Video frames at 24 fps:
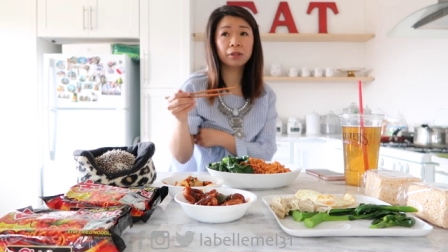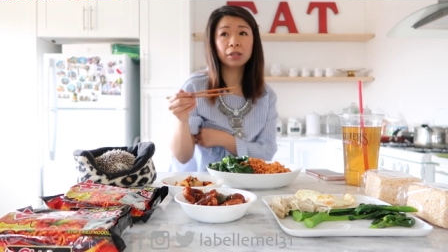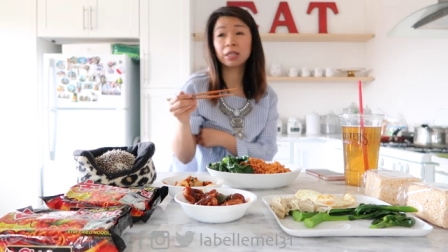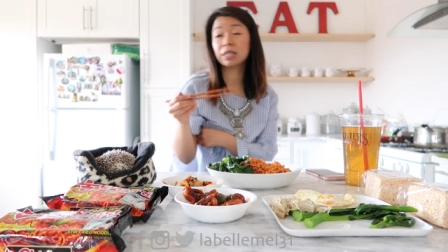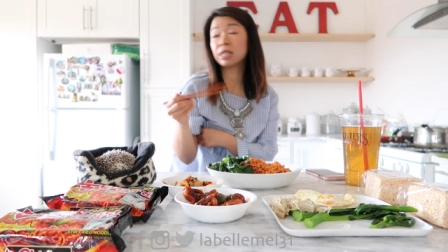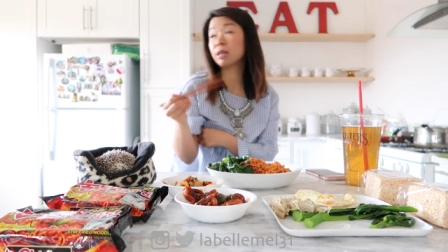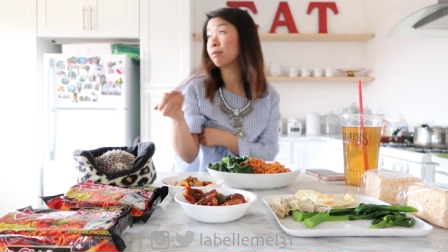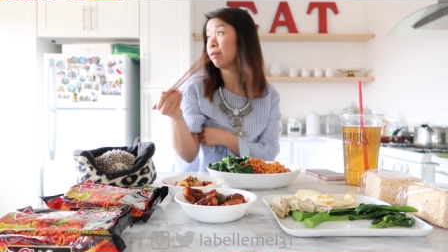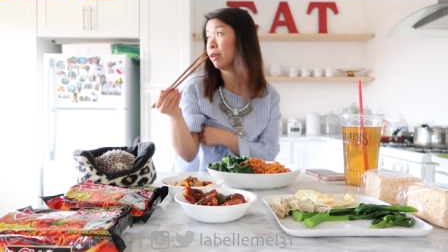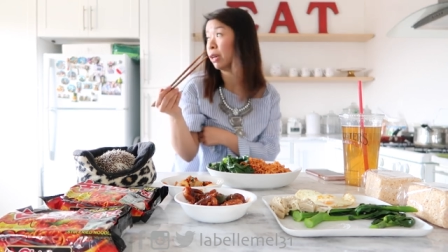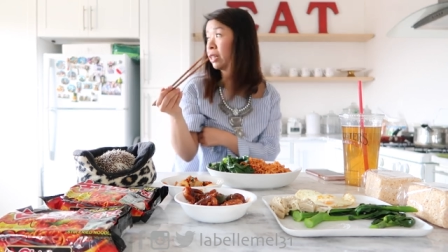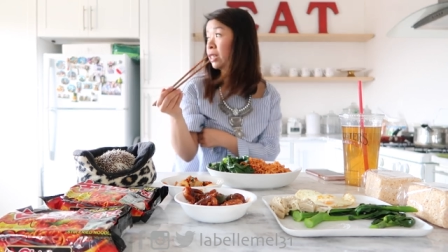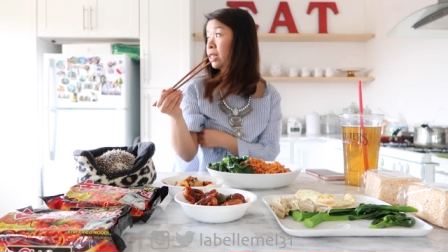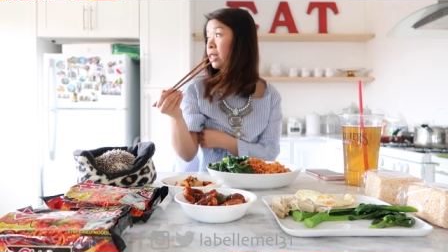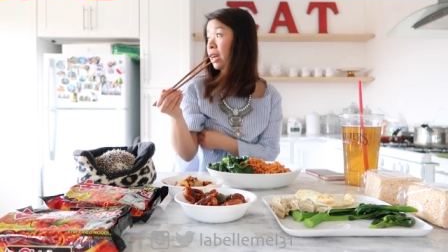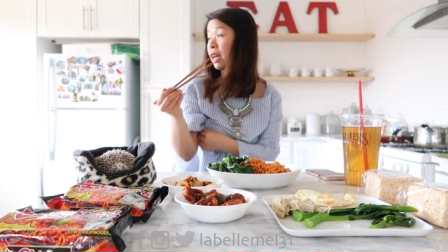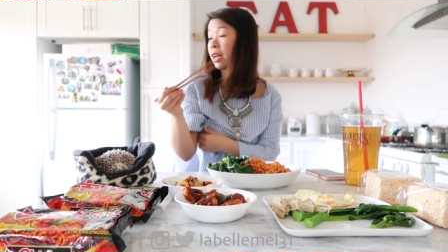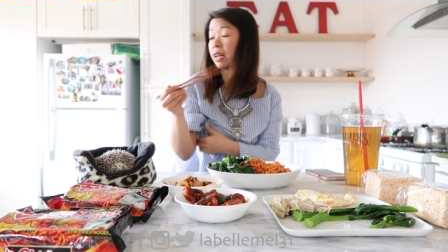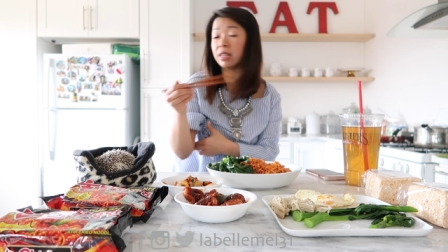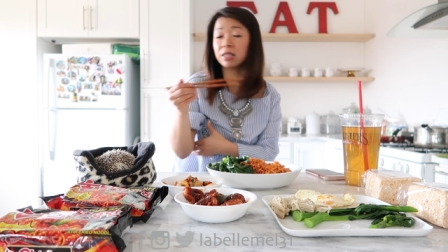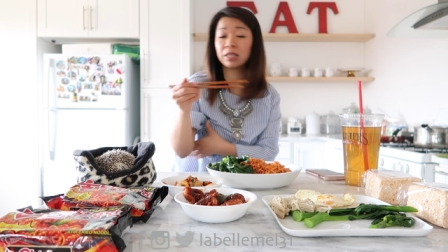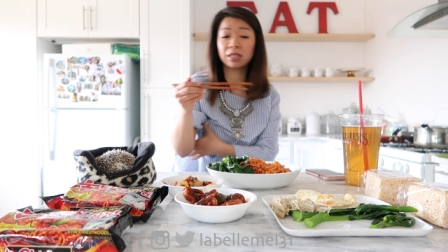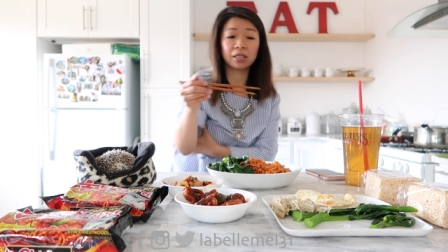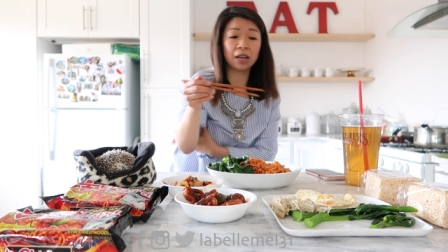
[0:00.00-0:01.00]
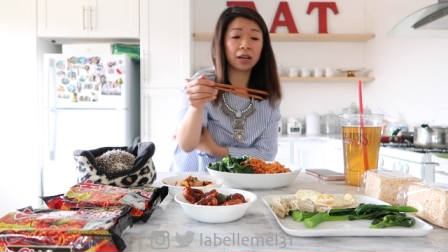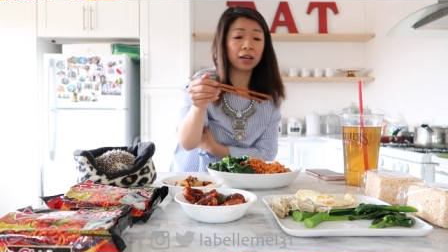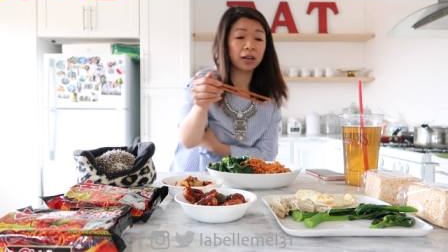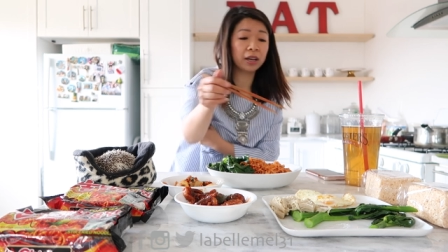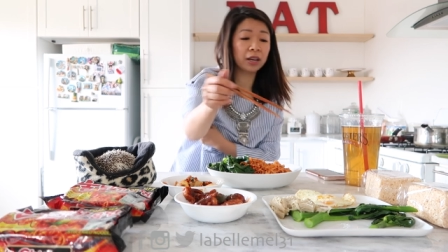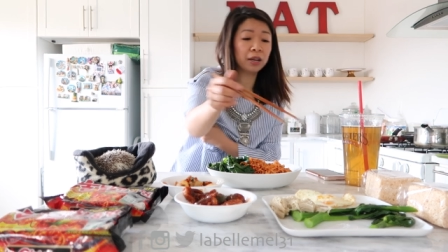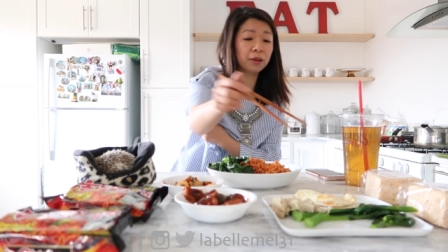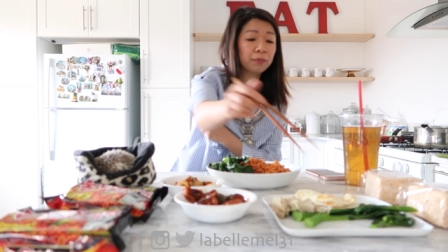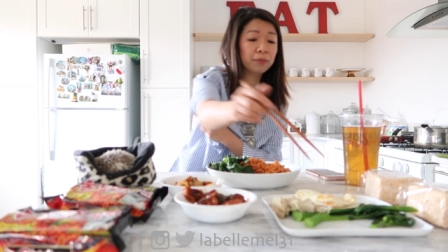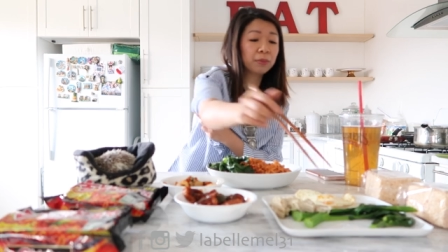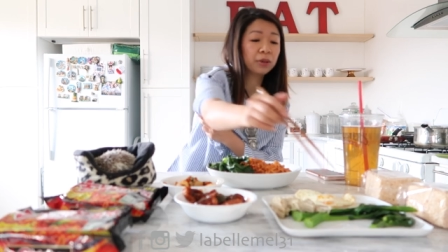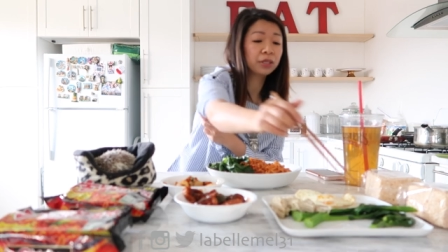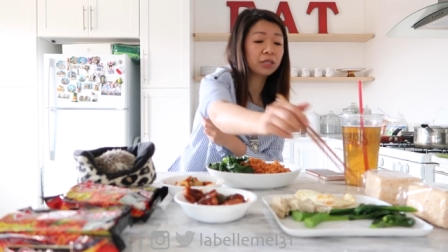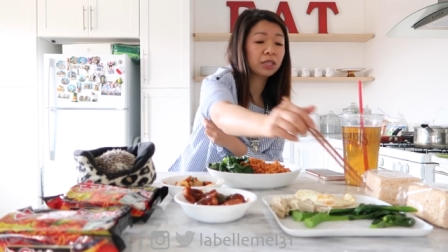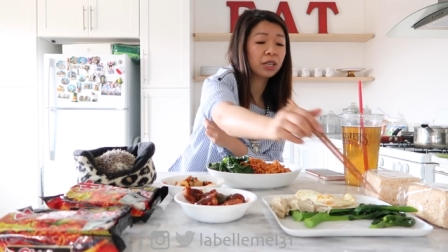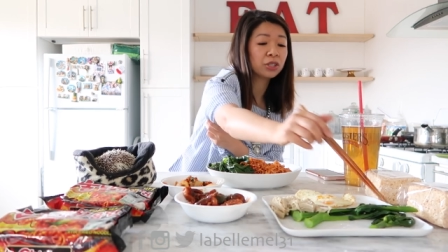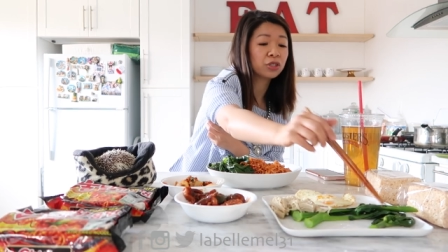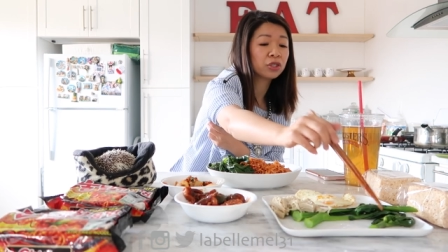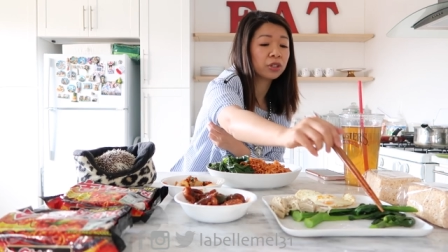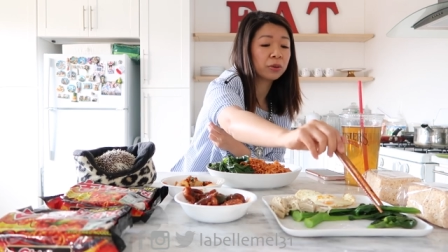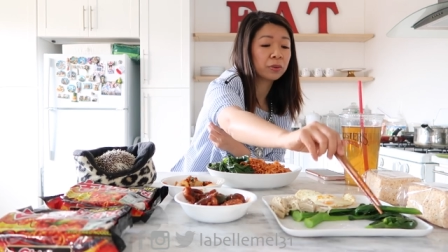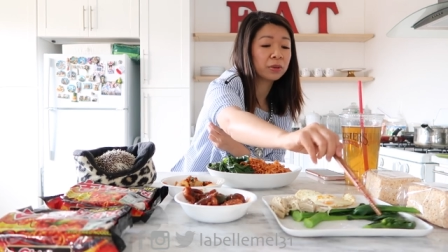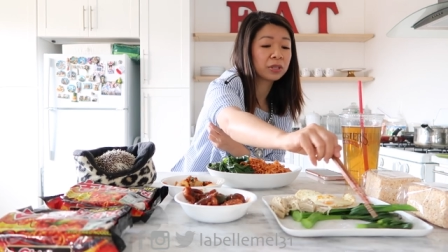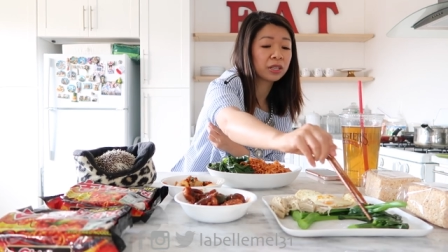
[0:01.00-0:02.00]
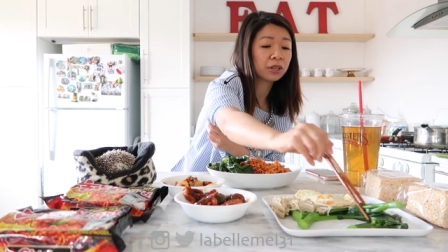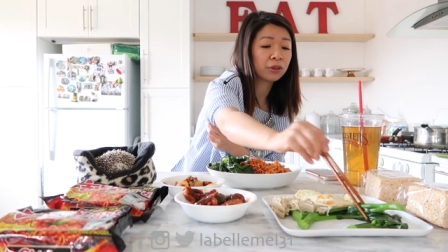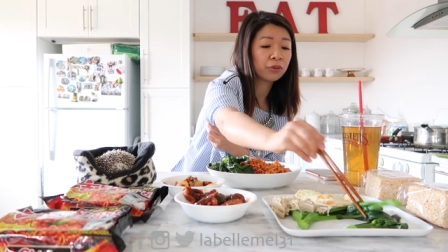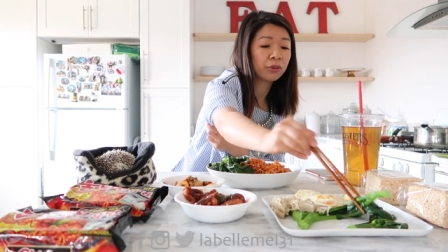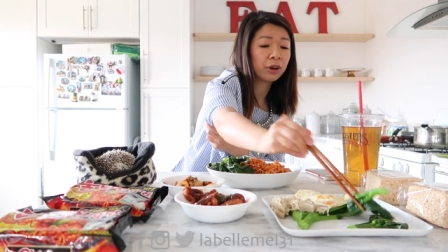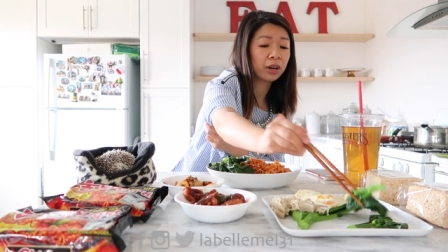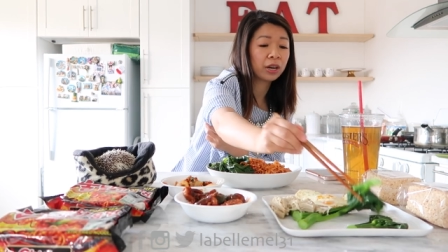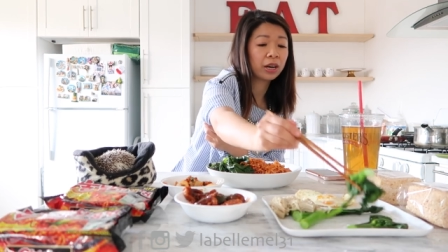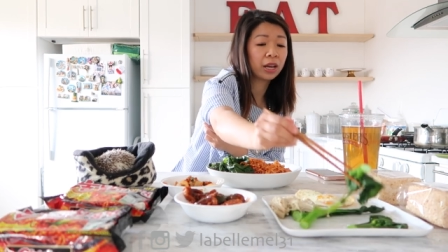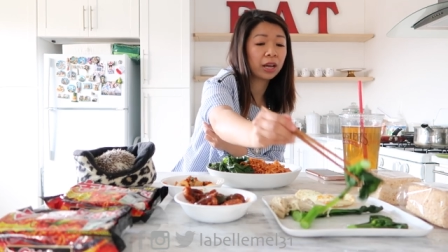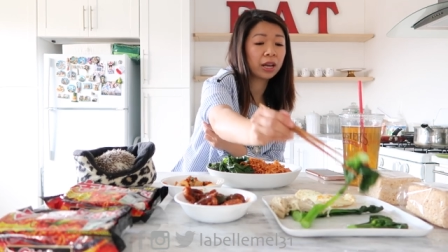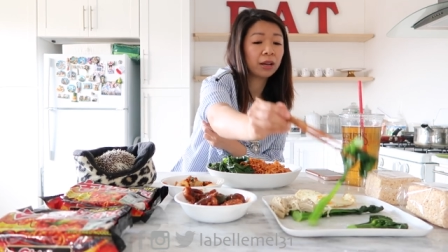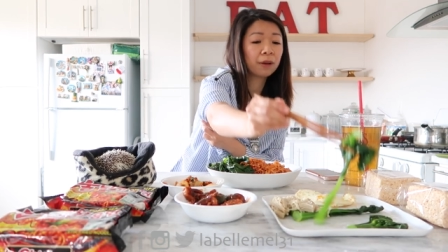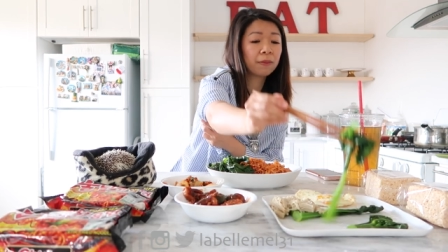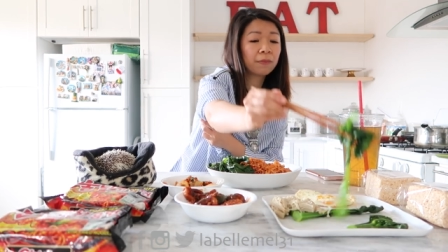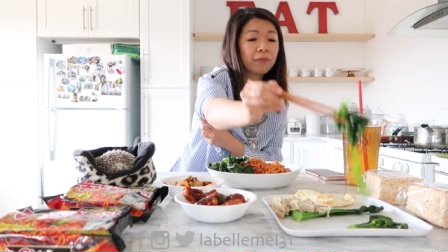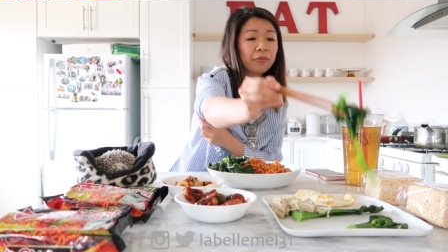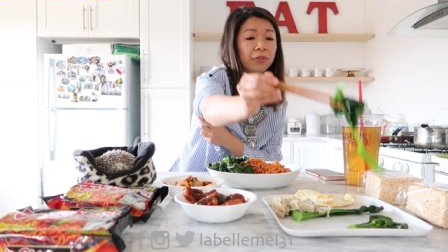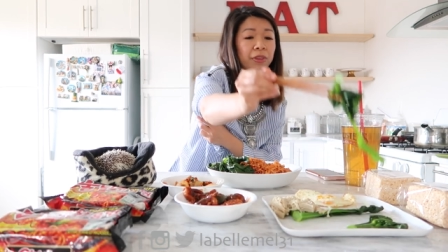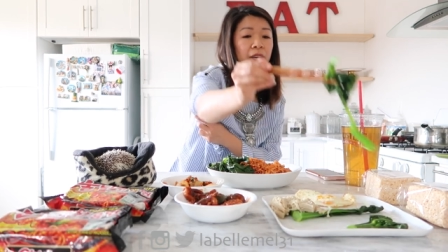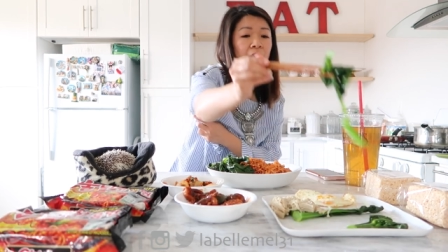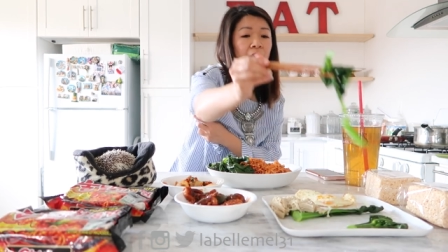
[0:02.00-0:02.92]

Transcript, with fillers: Except right today is sunny, but yesterday was like raining.